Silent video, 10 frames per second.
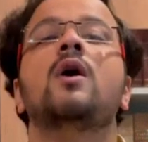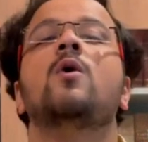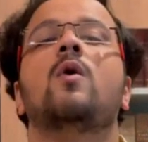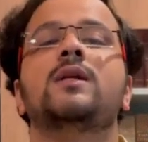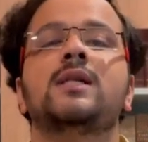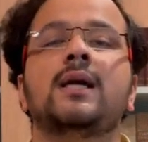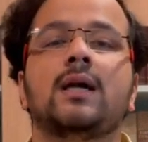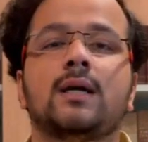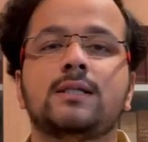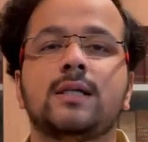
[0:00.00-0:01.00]
What is legal
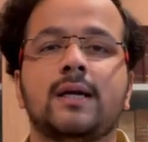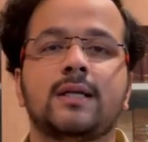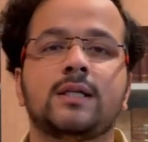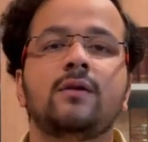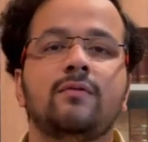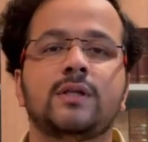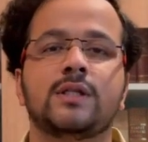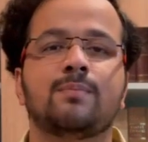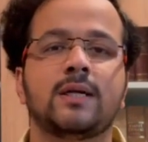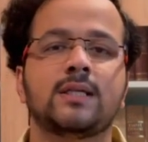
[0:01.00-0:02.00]
consideration? Which is
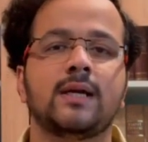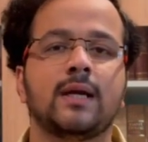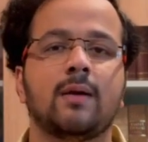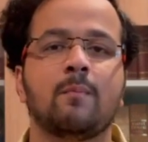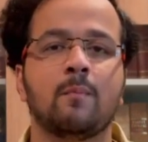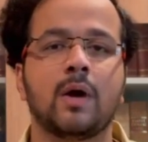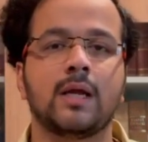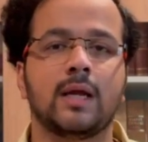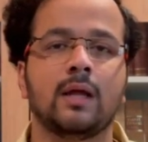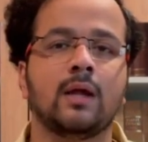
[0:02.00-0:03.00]
present here,
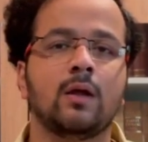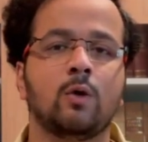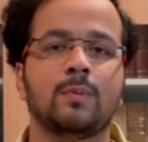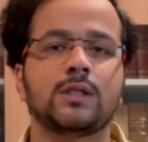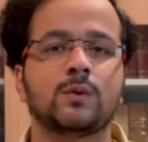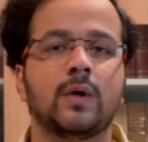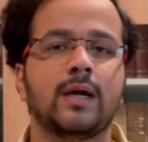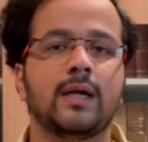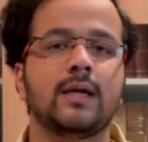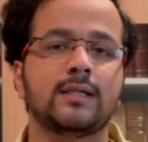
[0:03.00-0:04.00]
money, rupees
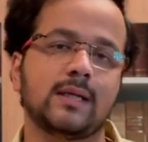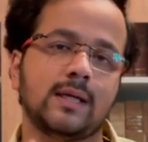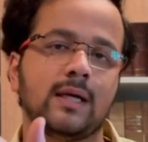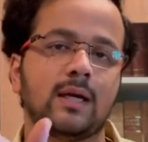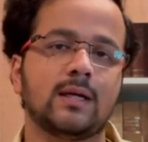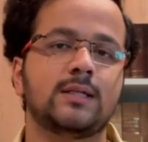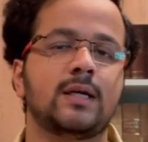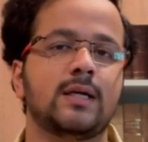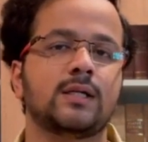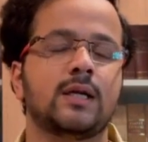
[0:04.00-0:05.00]
20. It is a legal
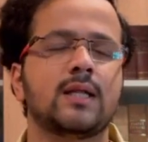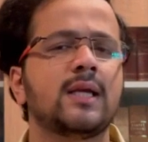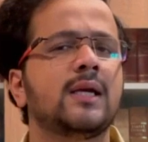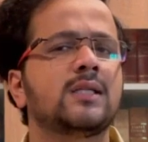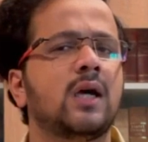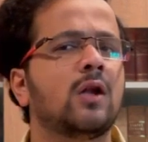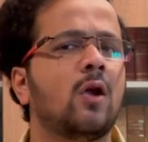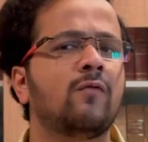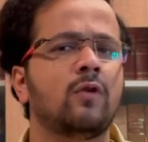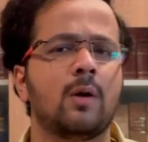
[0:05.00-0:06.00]
consideration. Nothing is
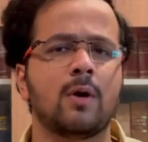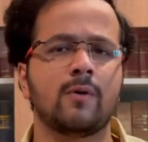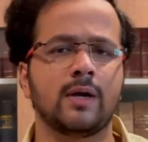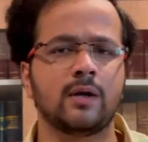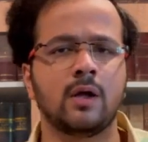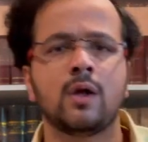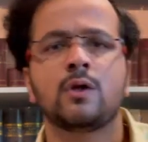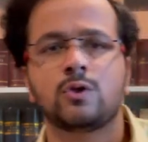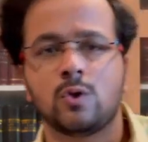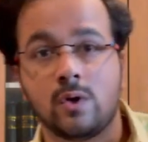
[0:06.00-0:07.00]
unlawful about it.
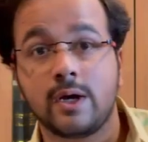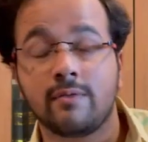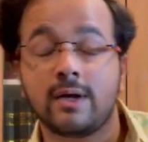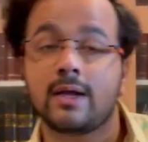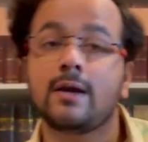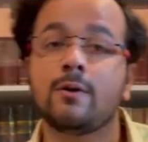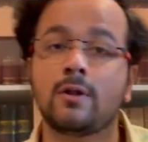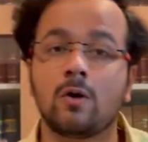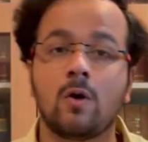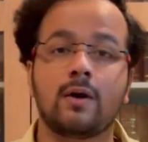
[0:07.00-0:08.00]
So it will turn into
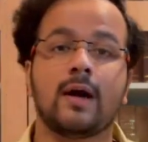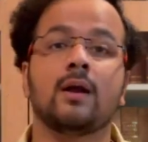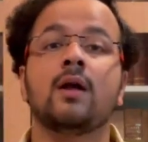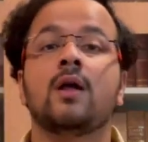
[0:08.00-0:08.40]
the contract.